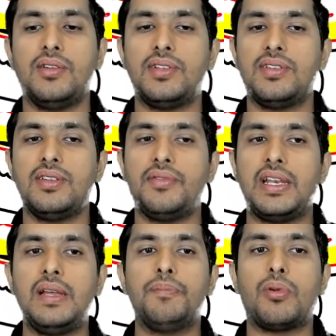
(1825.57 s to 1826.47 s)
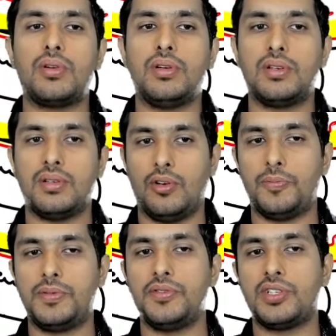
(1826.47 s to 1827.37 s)
This is a very important
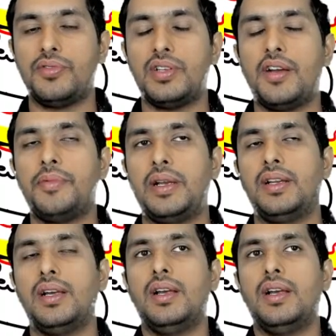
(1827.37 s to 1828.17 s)
observation which I have made.